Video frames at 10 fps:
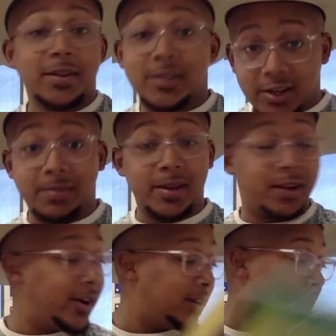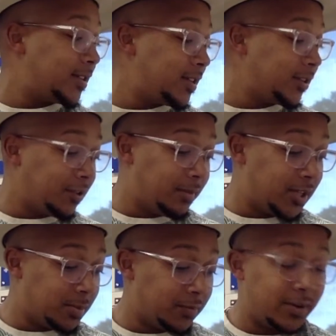it's going to be a great lesson. It's going to be
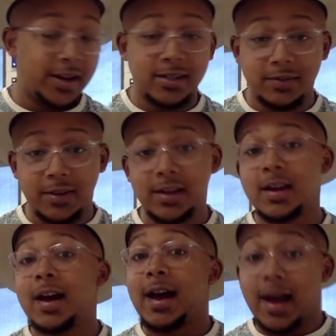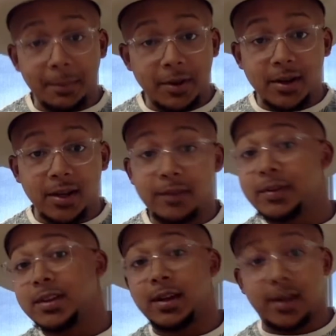super fun activity. I'm going to love
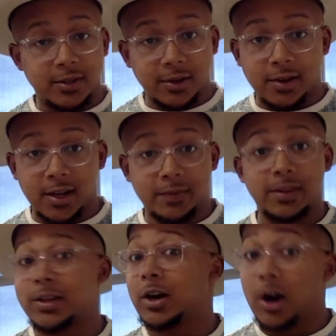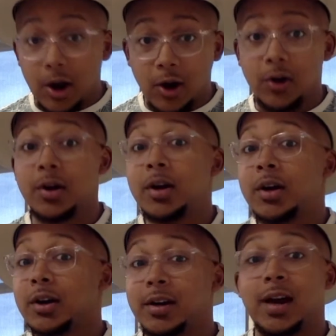it. The kids are going to love it. They're all
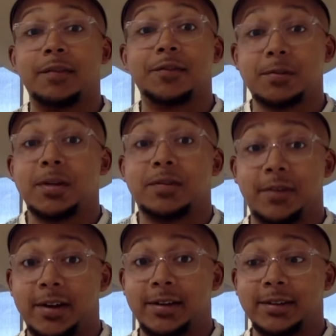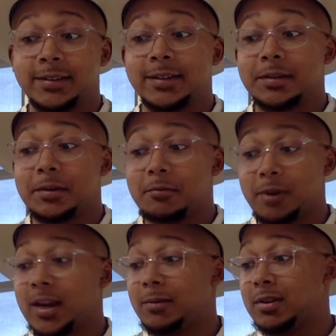going to have so much fun
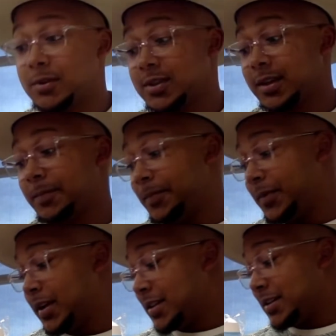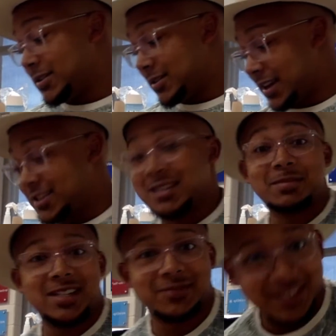working with music. So thanks so
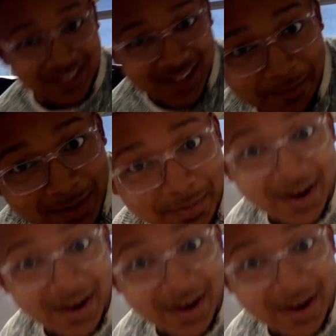much for stopping